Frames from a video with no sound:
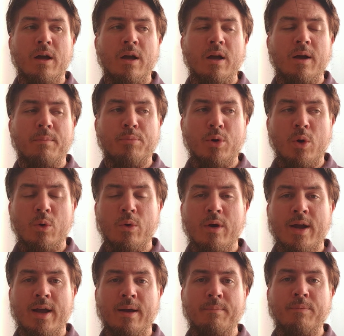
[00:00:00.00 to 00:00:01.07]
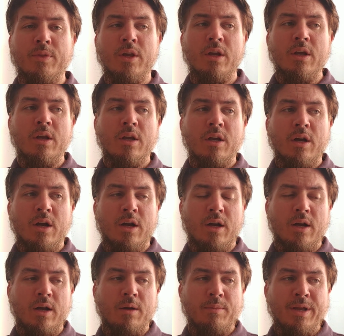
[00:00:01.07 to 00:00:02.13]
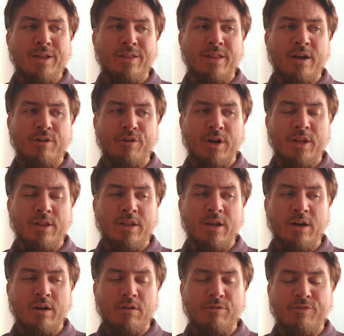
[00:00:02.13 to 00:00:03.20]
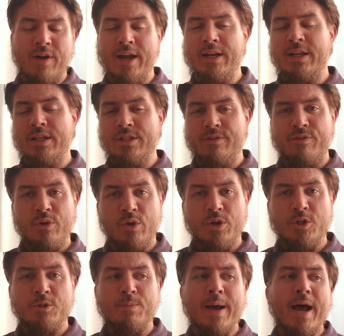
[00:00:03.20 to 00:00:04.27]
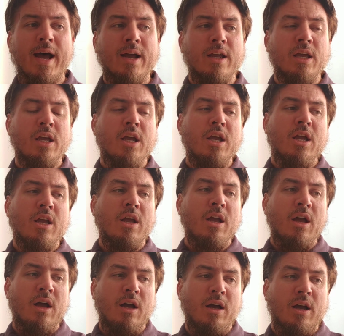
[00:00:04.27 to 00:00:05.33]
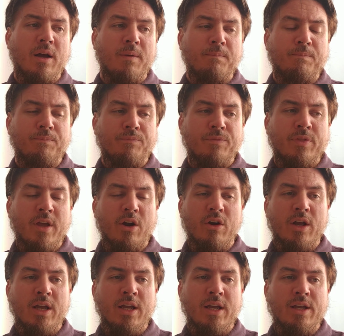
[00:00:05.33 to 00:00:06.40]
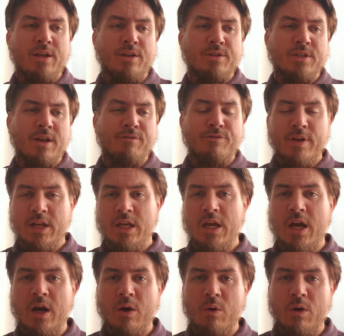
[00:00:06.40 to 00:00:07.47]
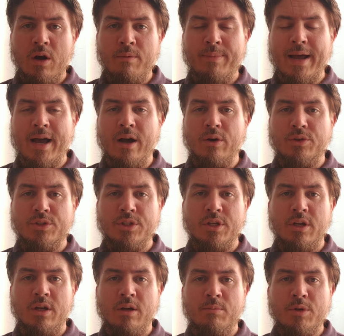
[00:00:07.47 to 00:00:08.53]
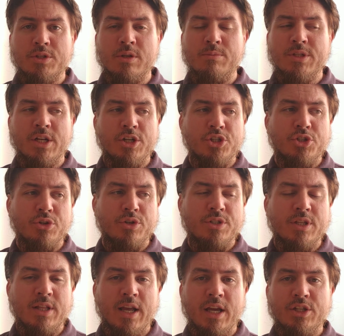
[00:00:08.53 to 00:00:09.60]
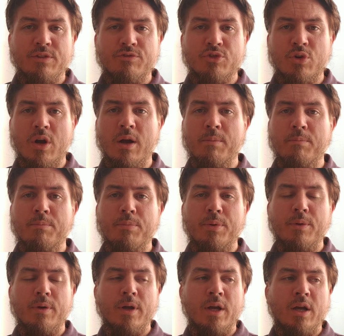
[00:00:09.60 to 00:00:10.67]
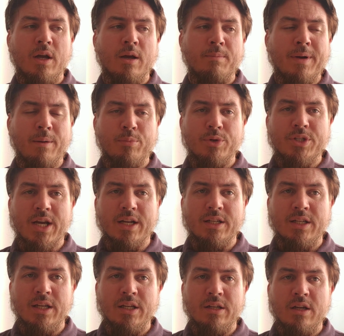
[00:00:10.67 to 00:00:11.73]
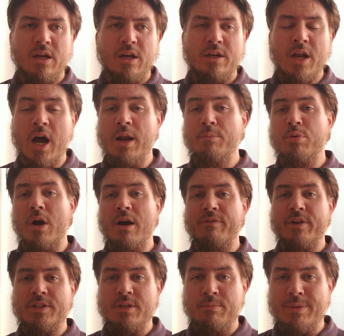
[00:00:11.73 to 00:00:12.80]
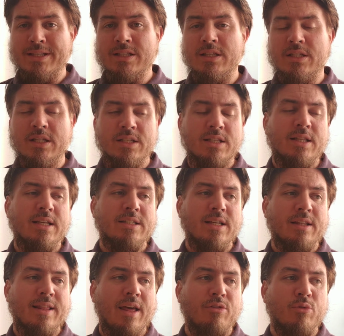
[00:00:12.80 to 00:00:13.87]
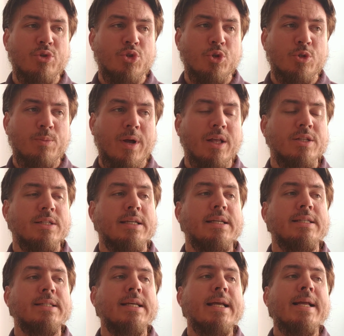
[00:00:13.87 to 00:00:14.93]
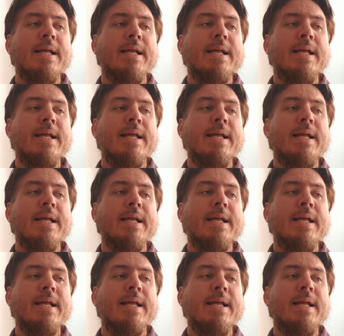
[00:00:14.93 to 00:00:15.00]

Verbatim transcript: uh, program um, in their in their findings a few years back. Um, there is a video about uh, Muslims and Insurance in the Age of Trump, uh, about protecting uh, nonprofits and businesses and things like that for insurance policies.